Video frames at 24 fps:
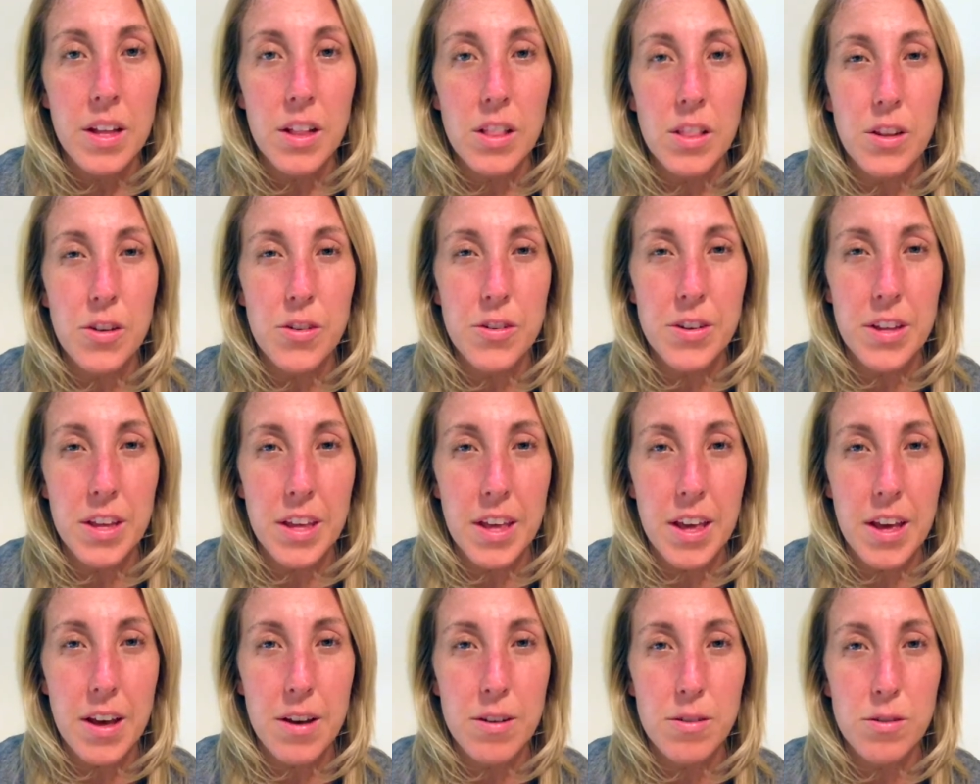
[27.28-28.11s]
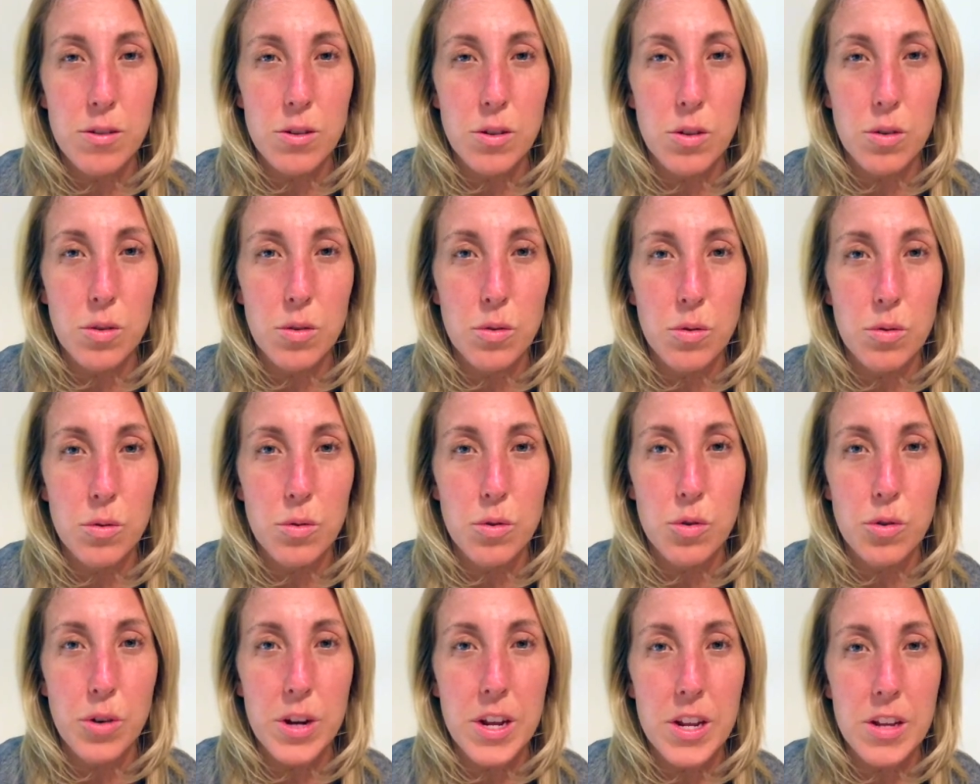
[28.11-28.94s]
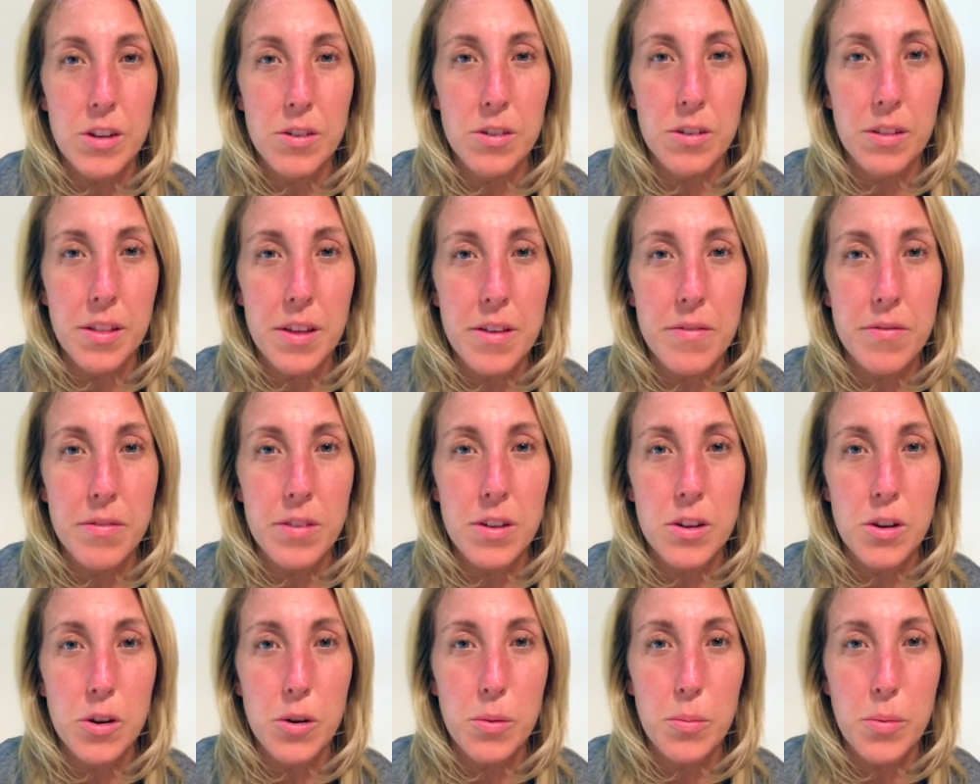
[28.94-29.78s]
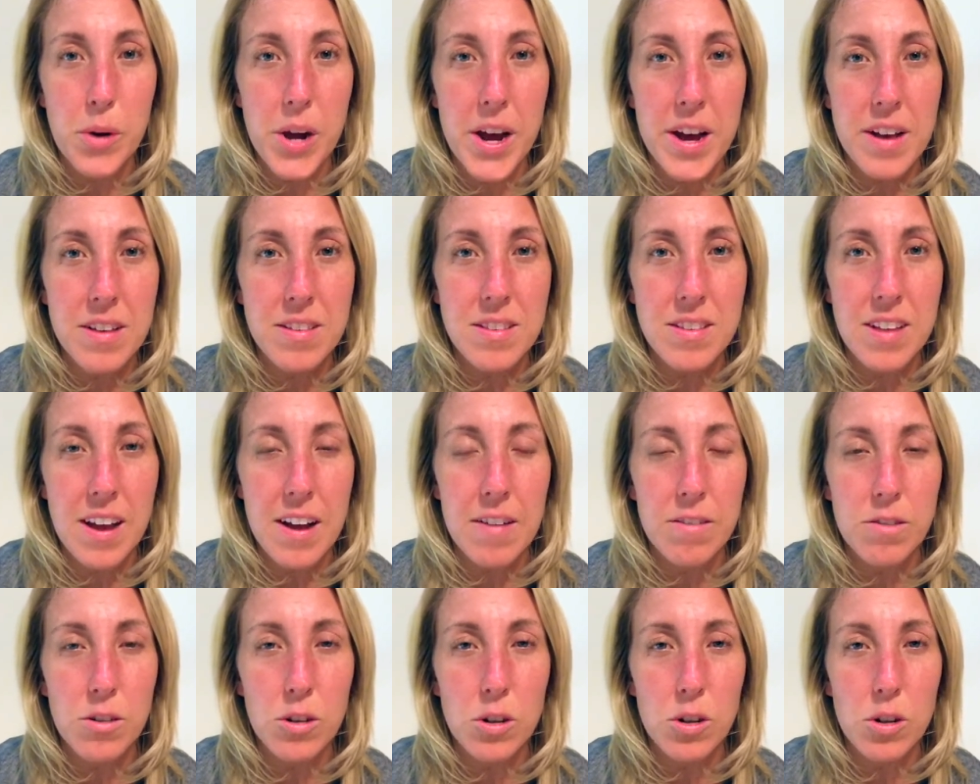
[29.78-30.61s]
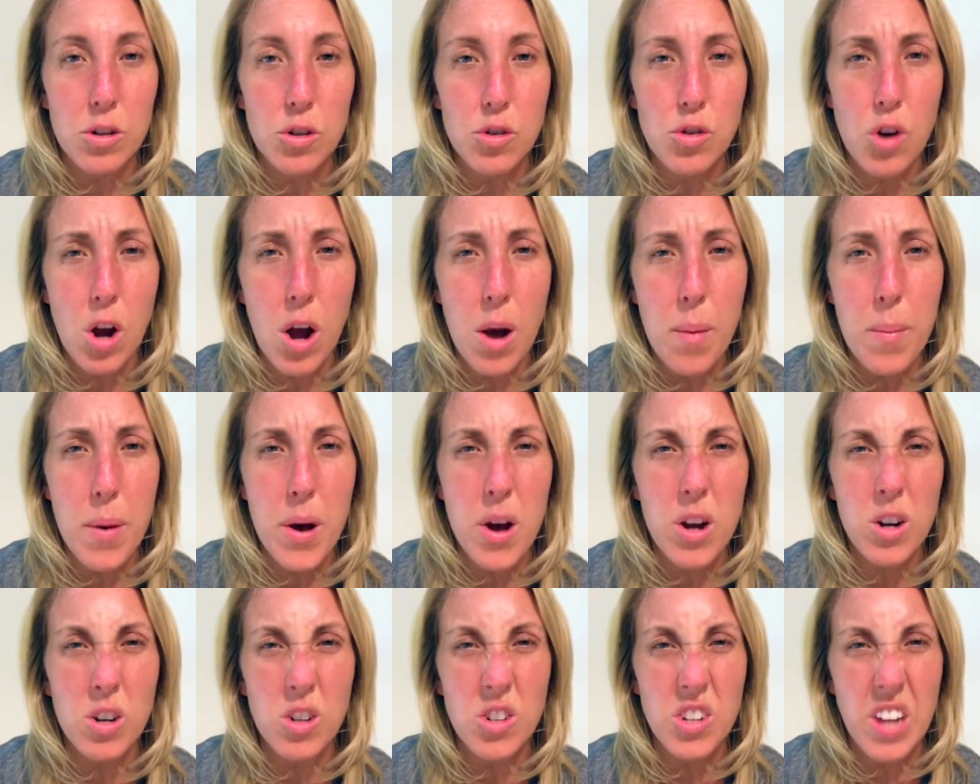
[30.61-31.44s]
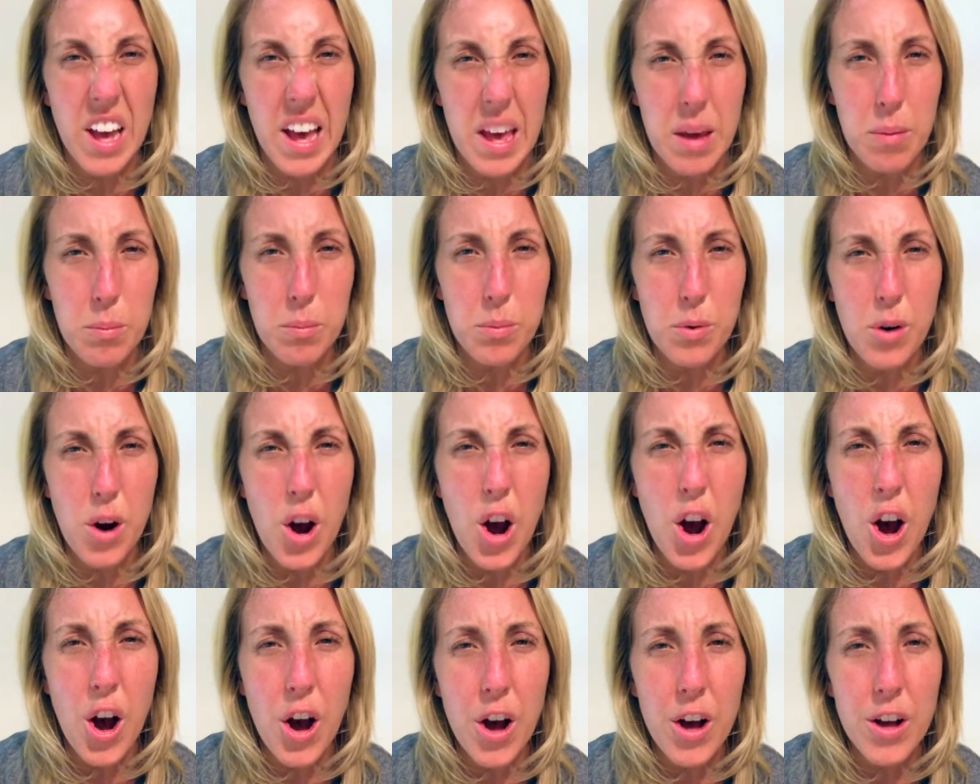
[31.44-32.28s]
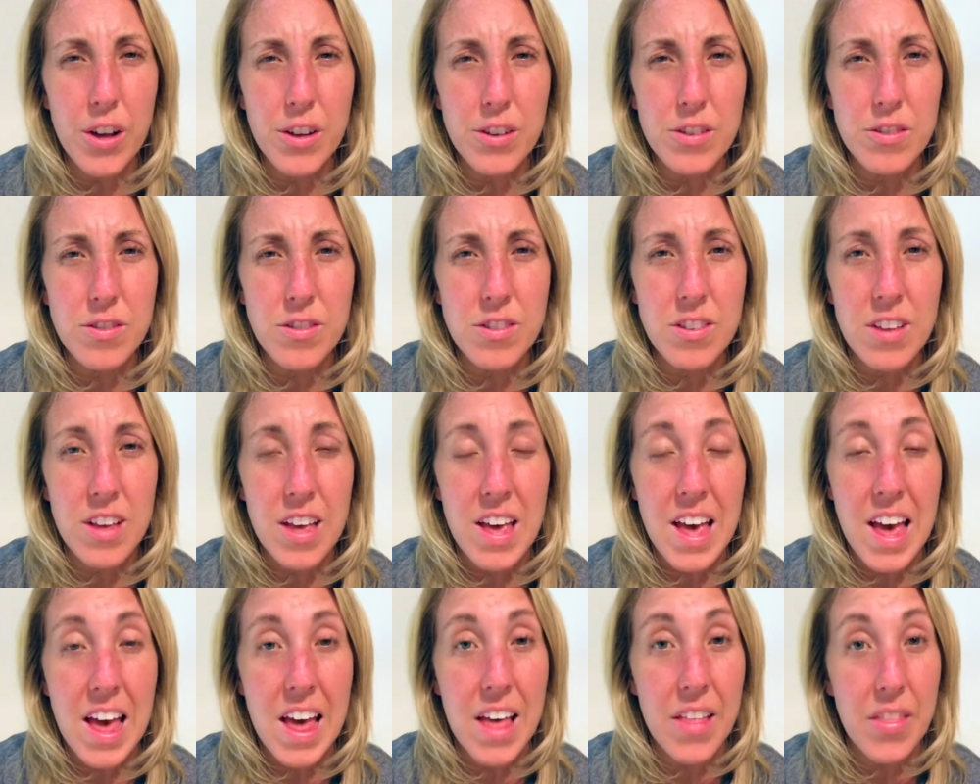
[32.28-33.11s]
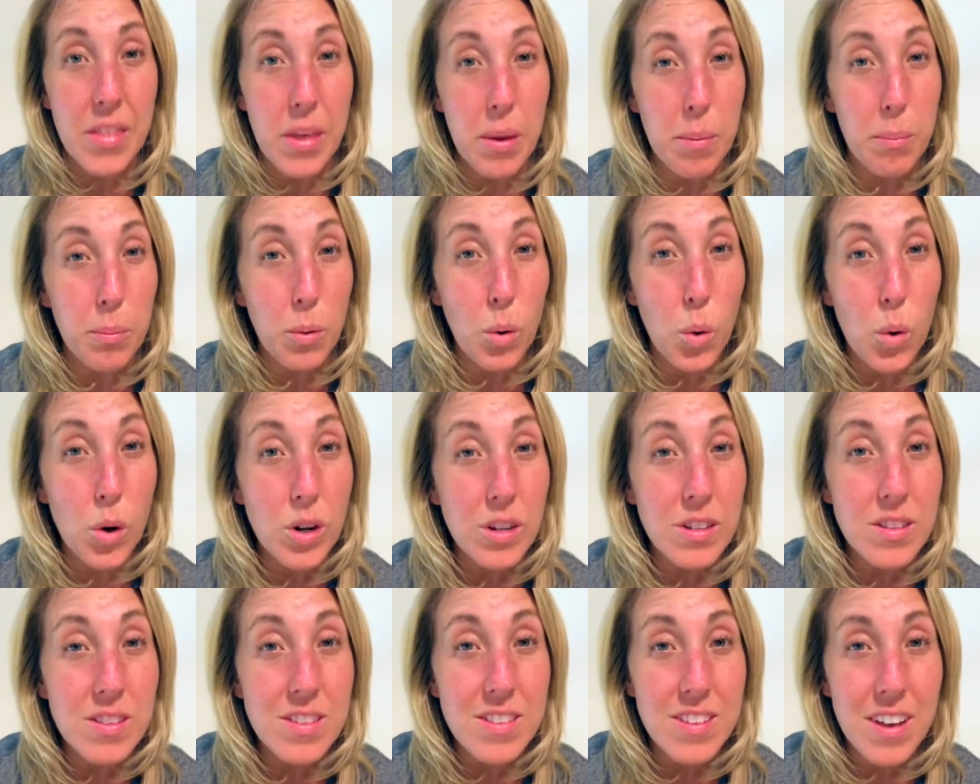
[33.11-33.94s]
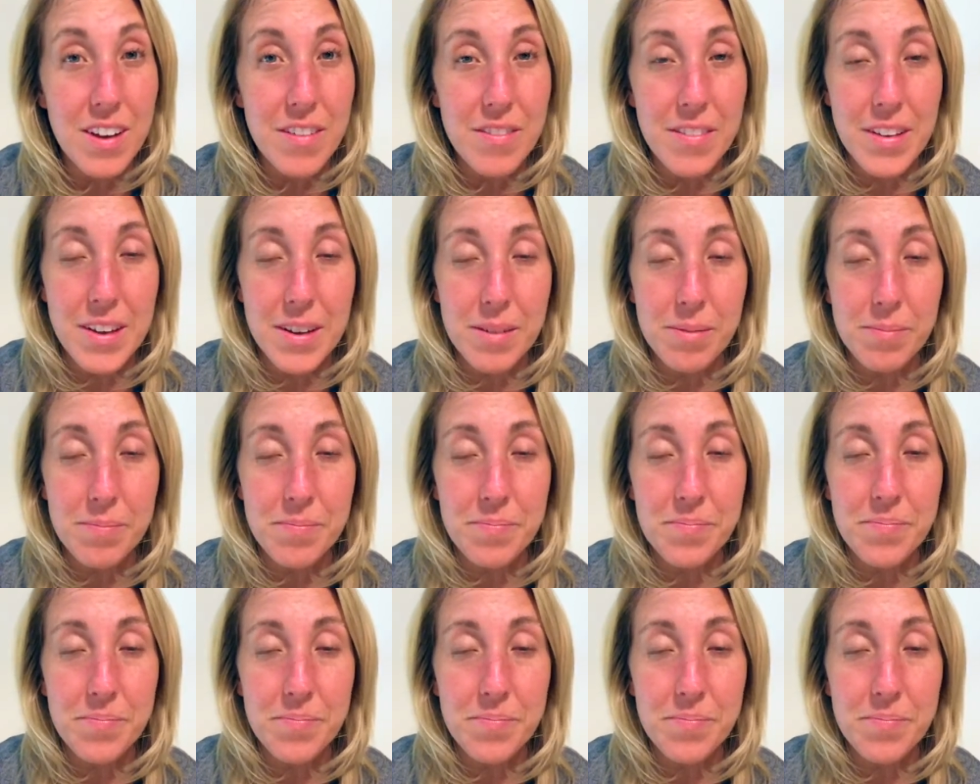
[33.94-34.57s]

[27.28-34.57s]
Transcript: learning how to drain your lymph in your breasts after trauma or tight bras and the importance of it.